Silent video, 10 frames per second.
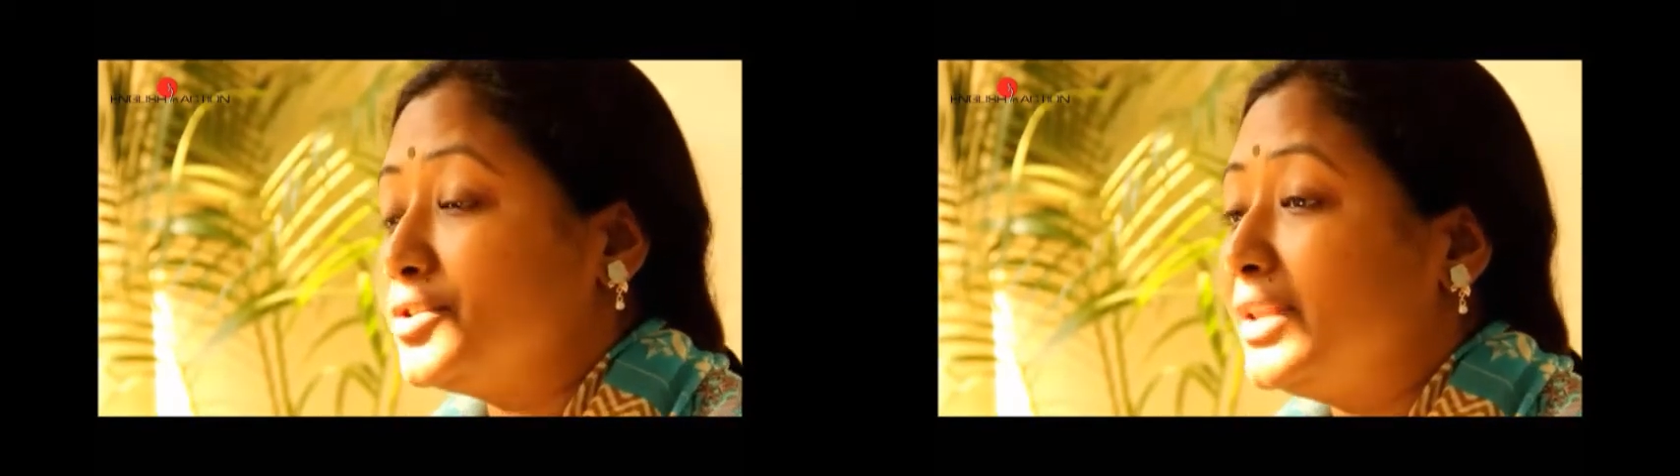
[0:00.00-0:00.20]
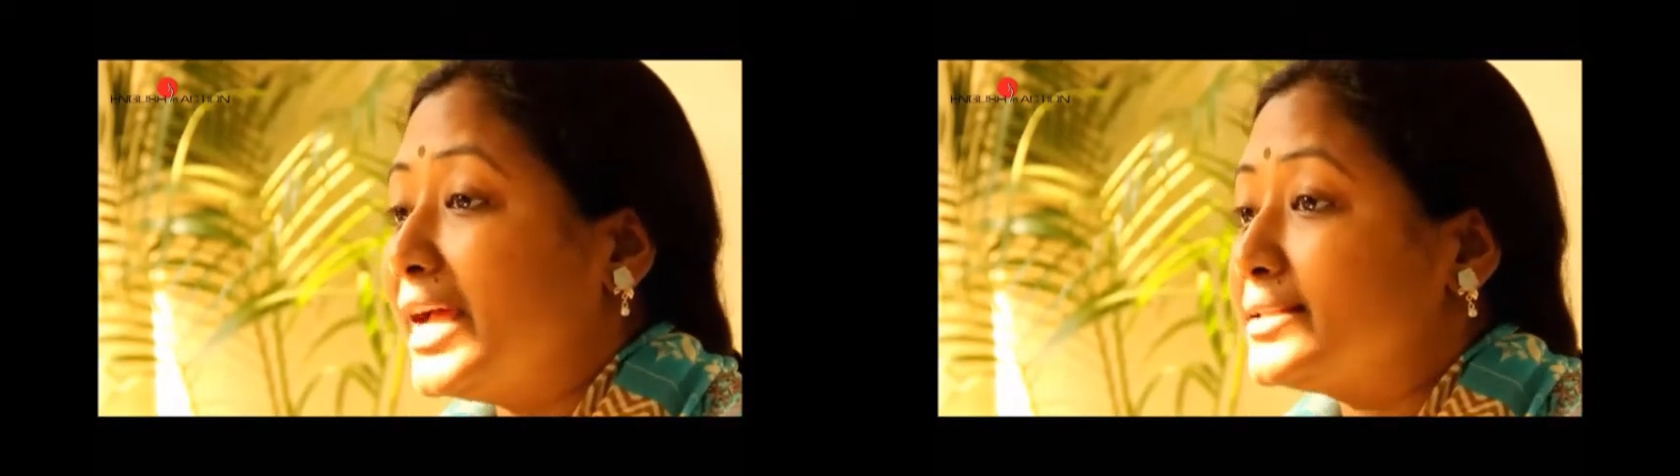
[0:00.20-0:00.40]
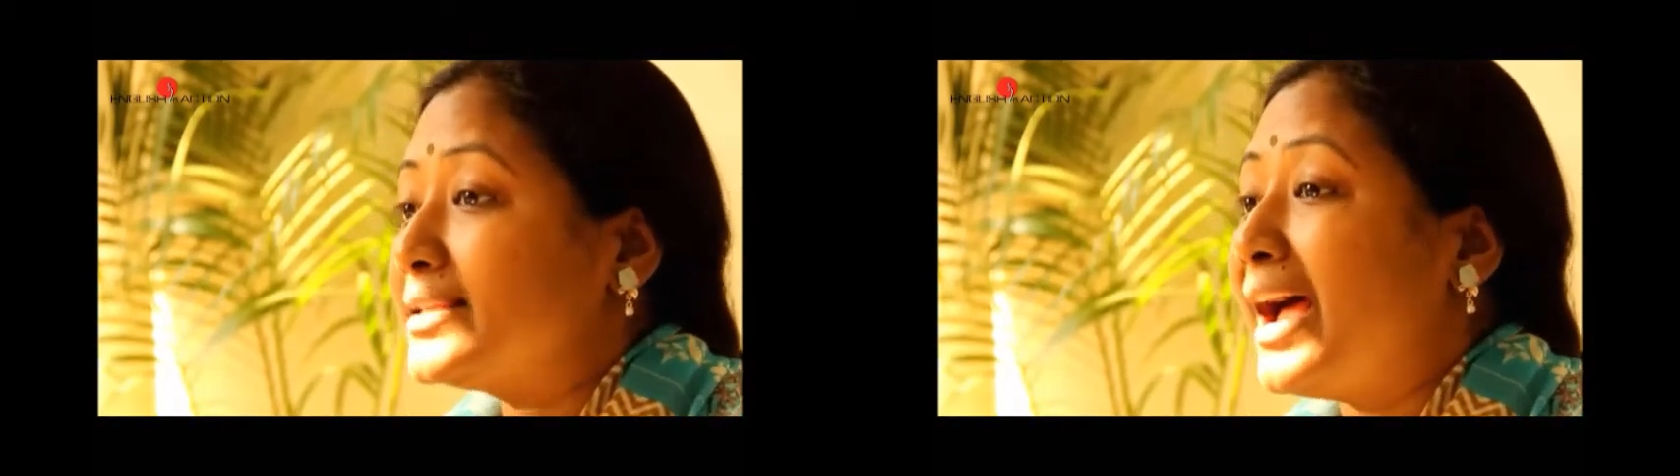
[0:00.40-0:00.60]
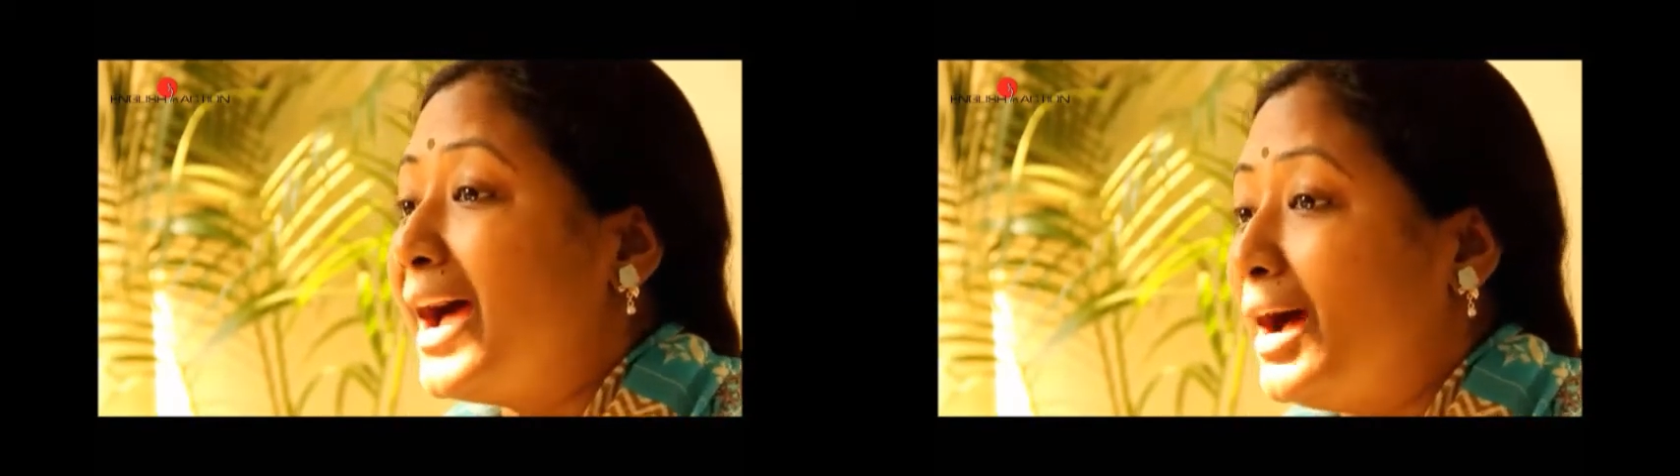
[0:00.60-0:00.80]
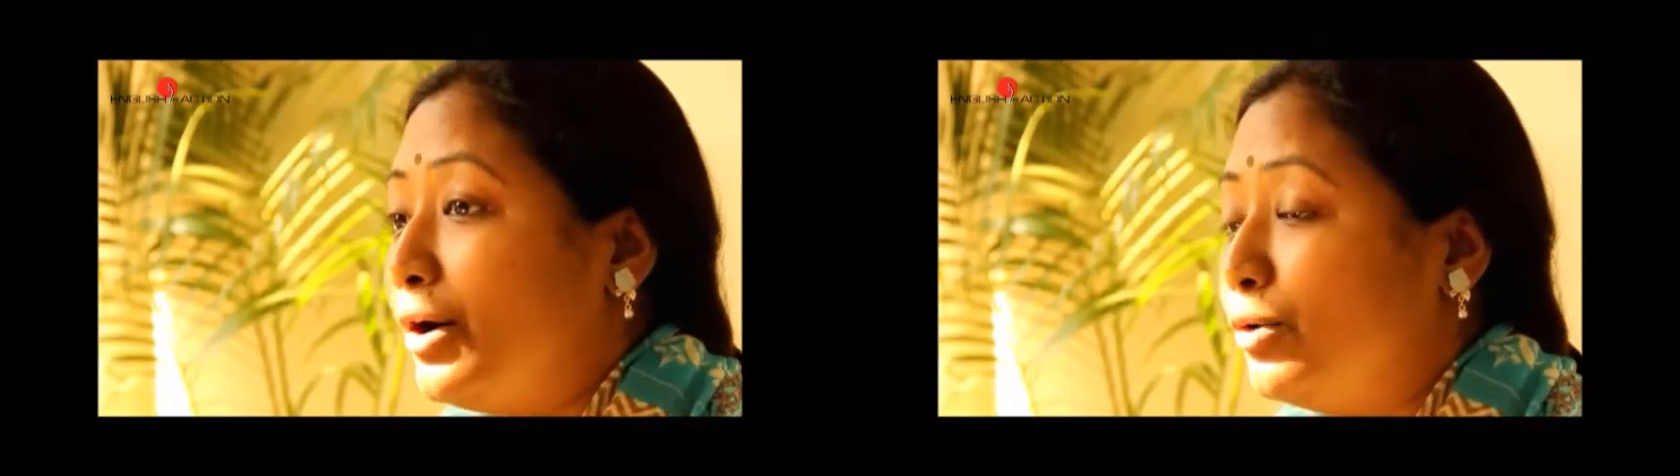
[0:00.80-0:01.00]
So that's
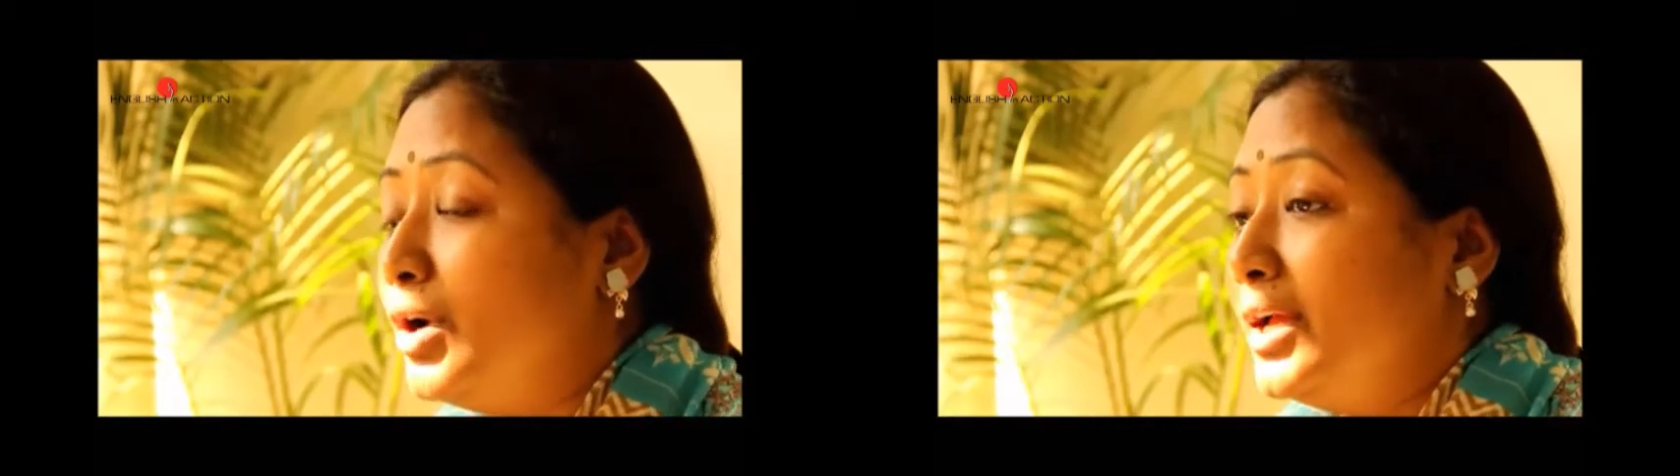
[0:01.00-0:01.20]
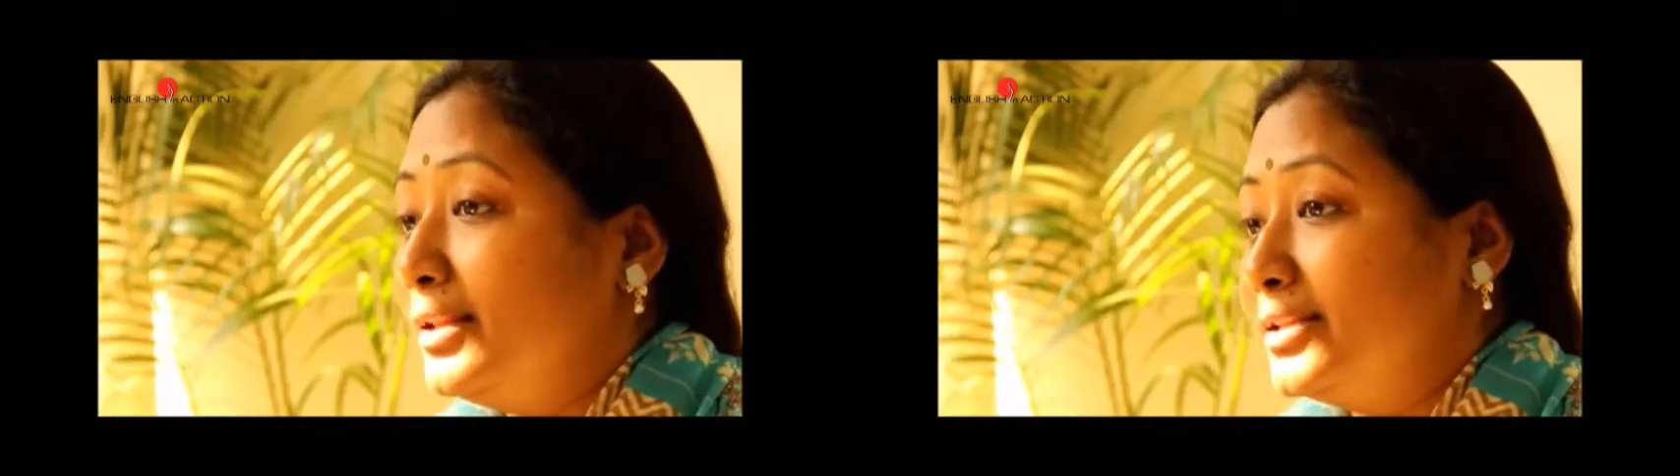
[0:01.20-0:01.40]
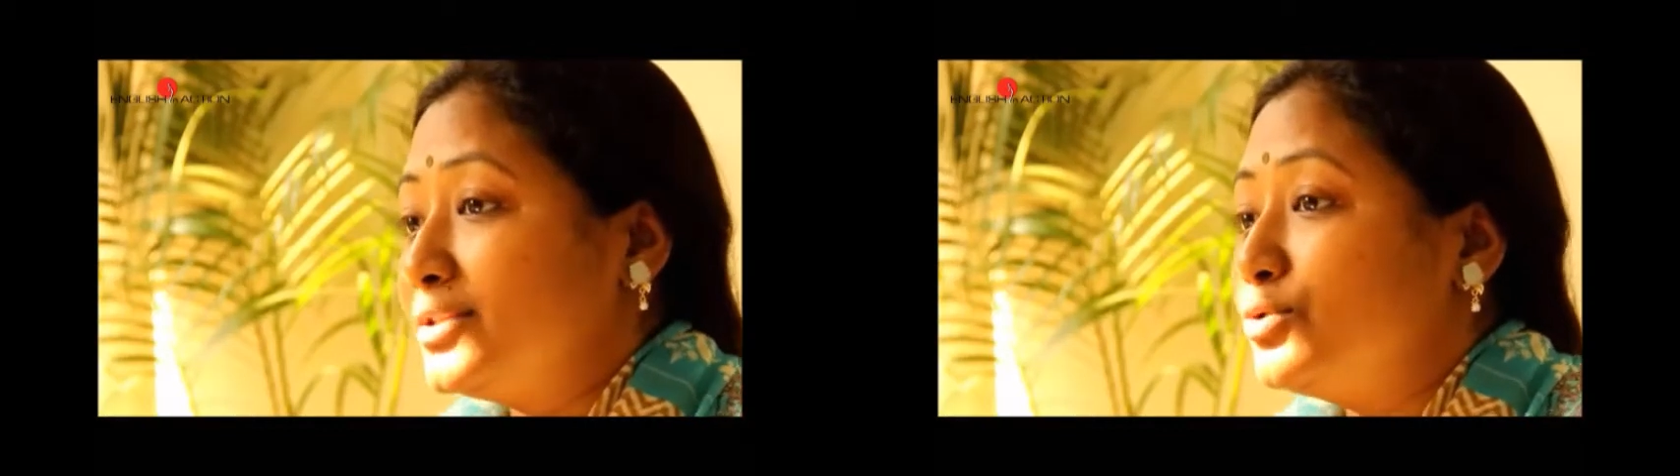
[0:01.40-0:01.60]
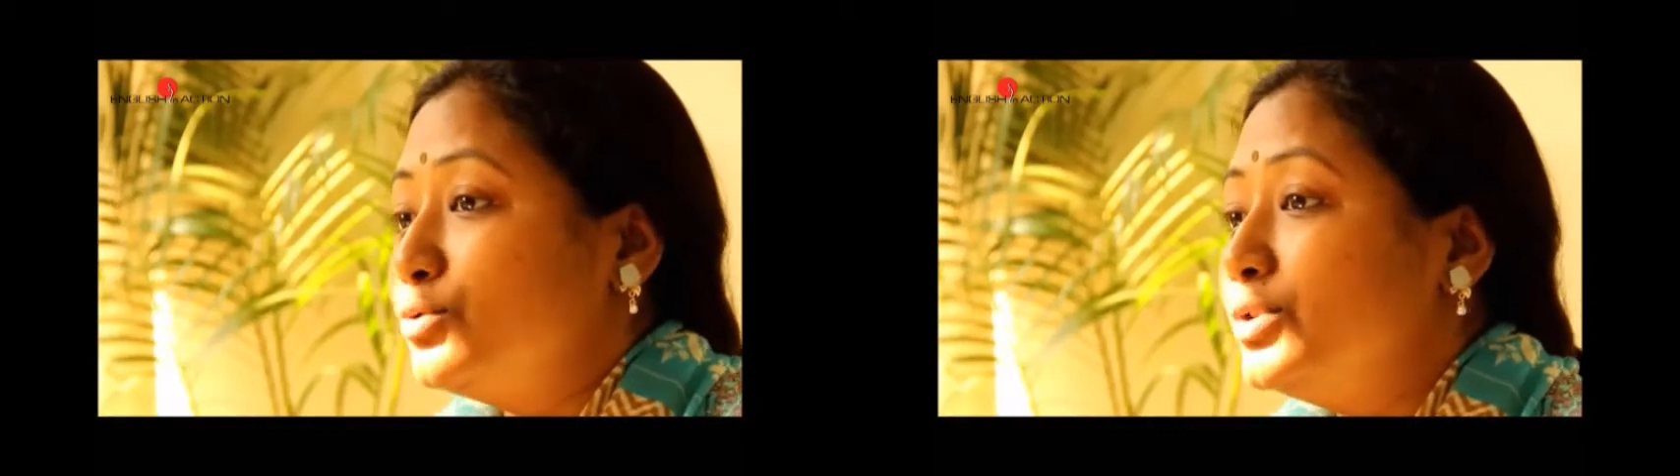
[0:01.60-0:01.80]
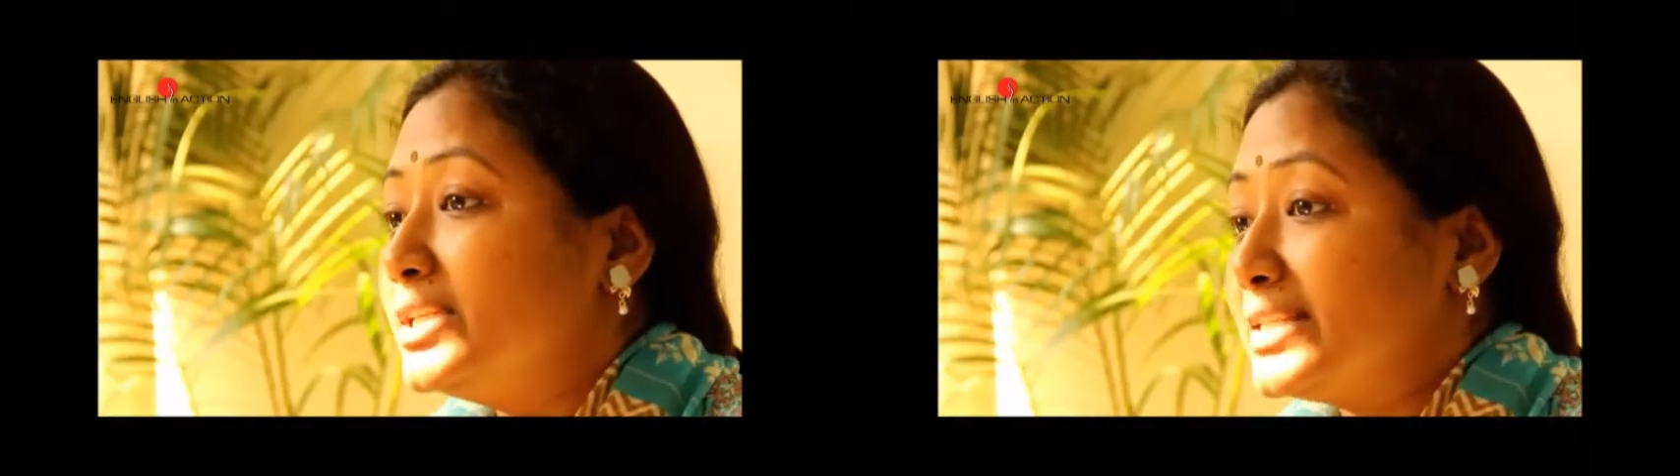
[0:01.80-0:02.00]
how the
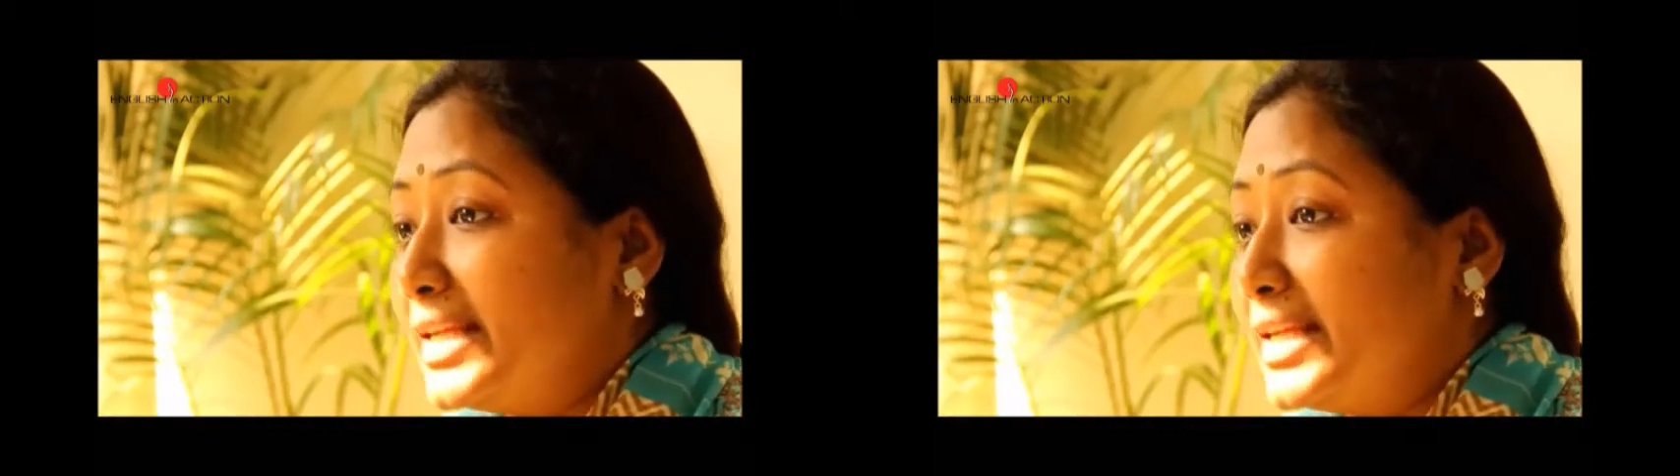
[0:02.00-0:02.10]
students